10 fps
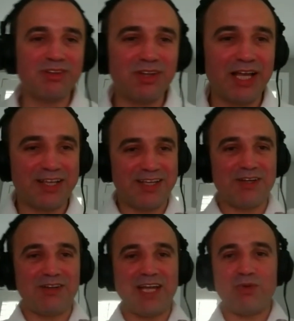like
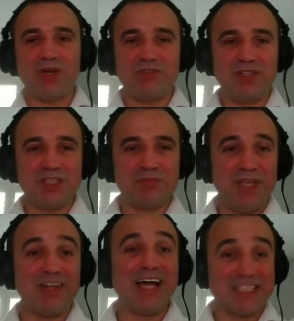like one of these
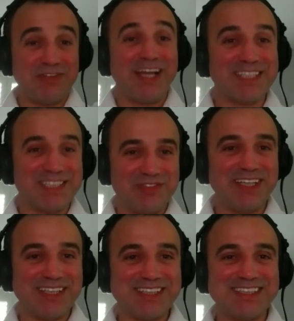big Las Vegas
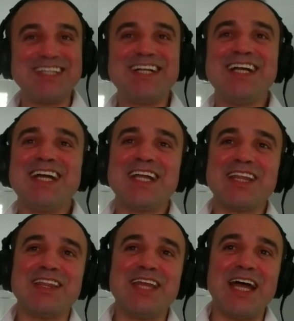things,
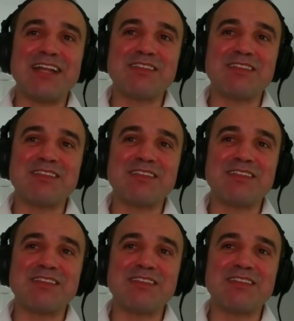that